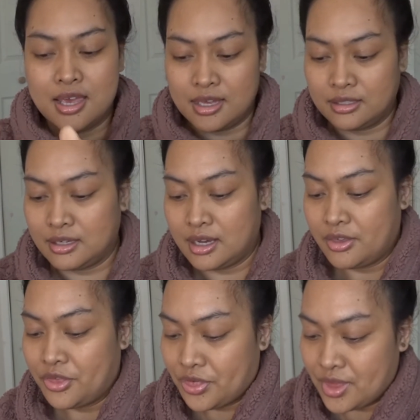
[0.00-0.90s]
And I
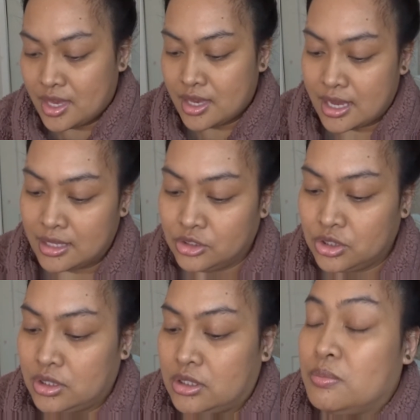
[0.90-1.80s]
think I'll
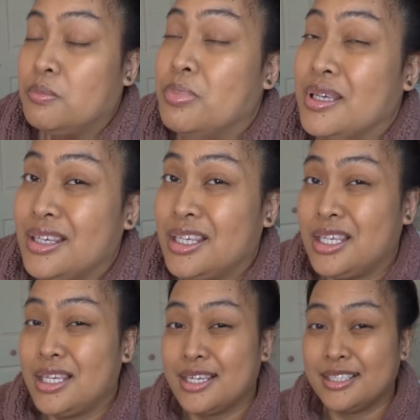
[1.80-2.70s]
just be
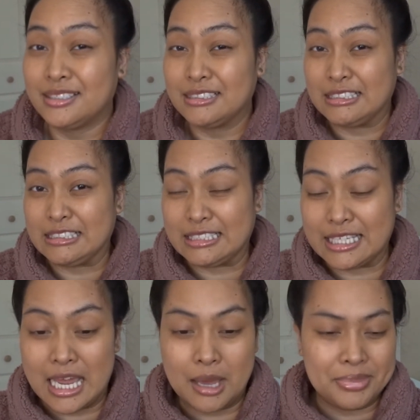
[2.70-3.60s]

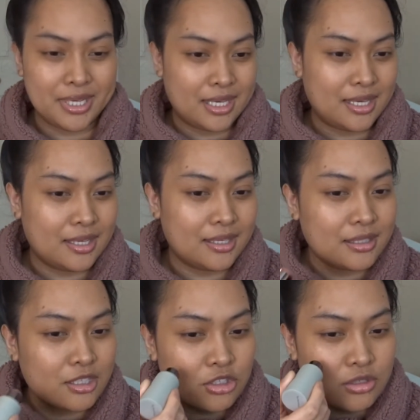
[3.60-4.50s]
dabbing it
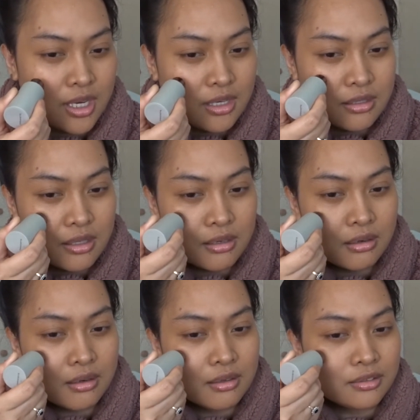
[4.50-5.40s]
straight
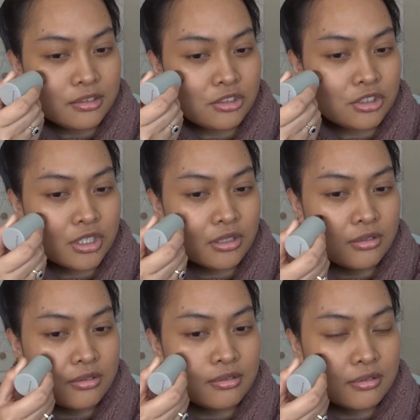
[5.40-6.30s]

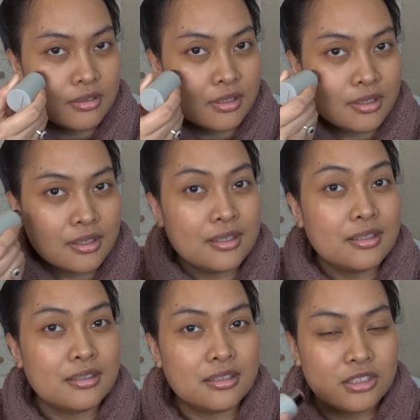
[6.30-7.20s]
onto
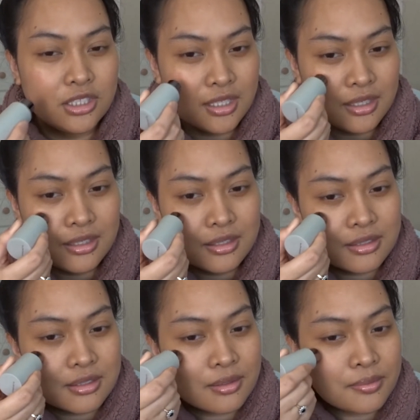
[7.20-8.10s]
the
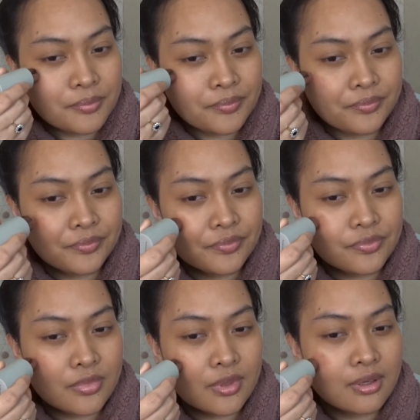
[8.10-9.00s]
cheeks,
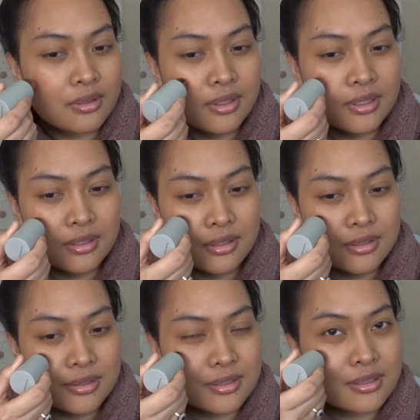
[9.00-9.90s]
like
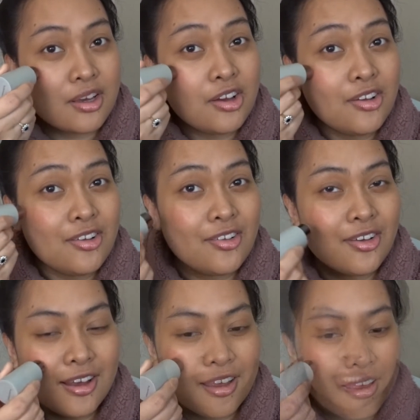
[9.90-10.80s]
so.
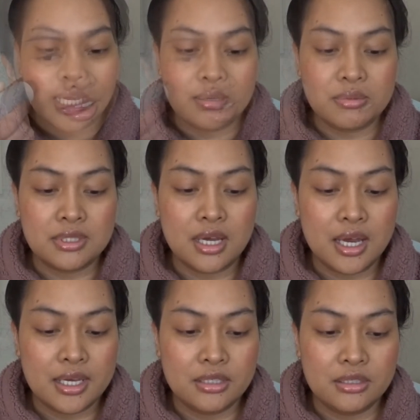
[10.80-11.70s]
Sometimes
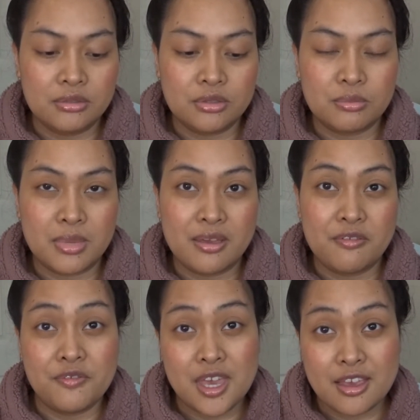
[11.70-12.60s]
I use my
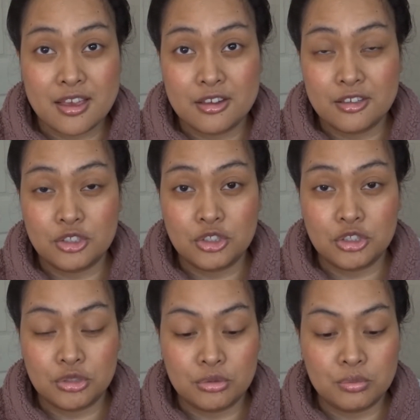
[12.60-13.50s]
fingers
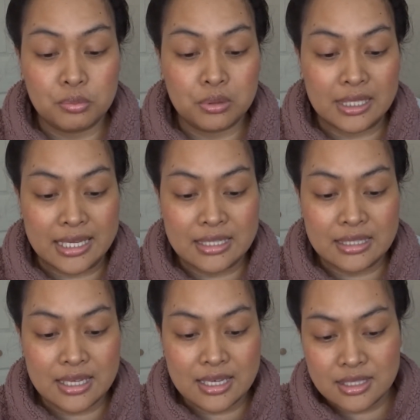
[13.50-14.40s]
to blend
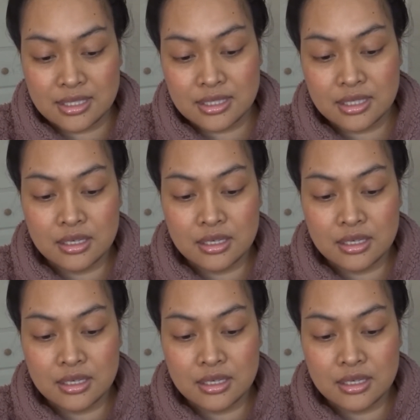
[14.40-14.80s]
this,